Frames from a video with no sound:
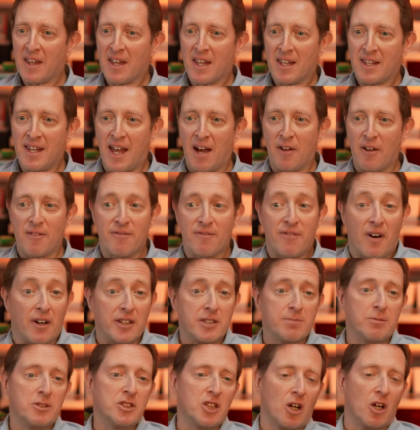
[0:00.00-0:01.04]
Now, the vast
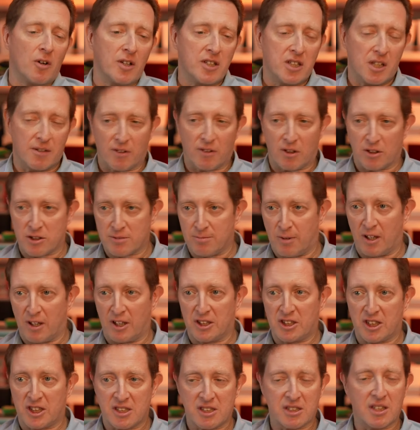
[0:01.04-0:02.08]
majority of
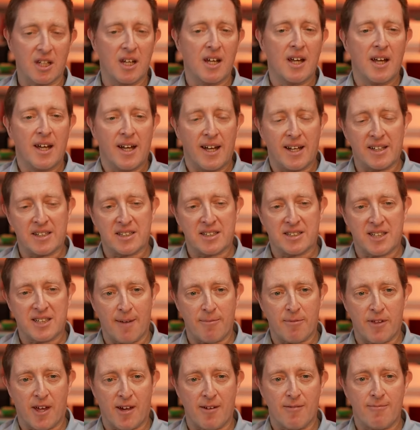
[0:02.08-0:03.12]
cosmologists accept
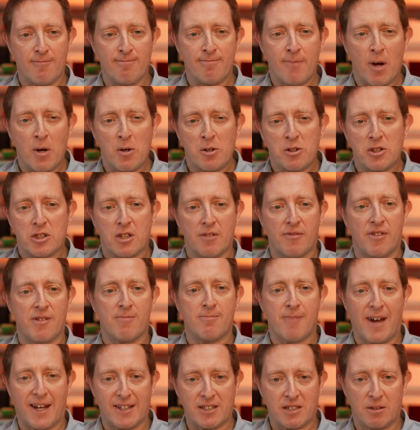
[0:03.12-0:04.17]
that most of the
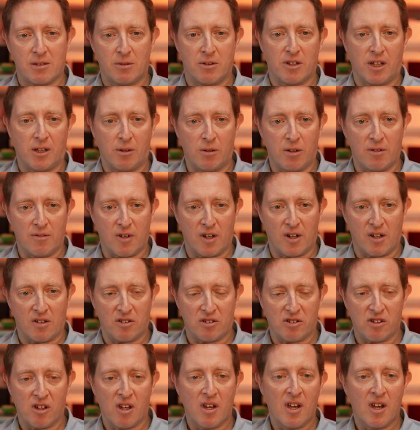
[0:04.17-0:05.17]
matter in the universe